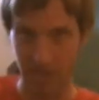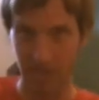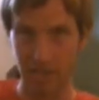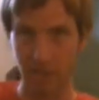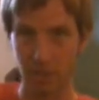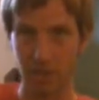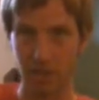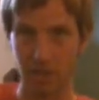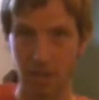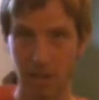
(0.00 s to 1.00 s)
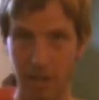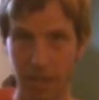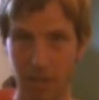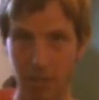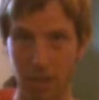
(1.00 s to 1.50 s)
hand as well, so you
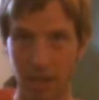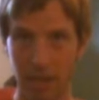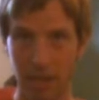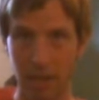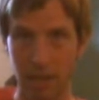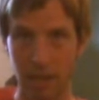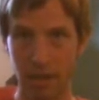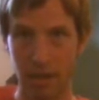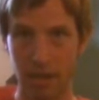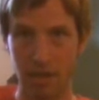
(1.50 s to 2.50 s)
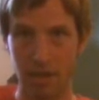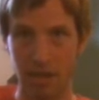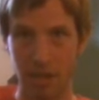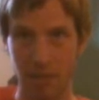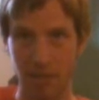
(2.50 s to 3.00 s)
end up plucking the
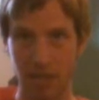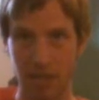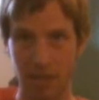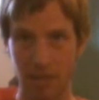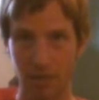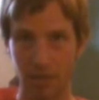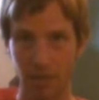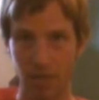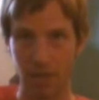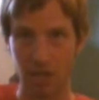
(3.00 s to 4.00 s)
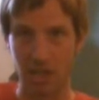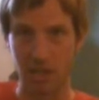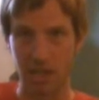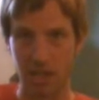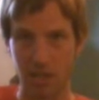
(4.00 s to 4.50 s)
same finger on each
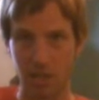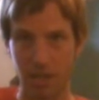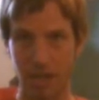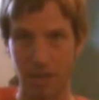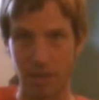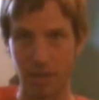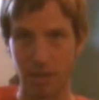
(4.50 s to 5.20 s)
hand as you're playing with.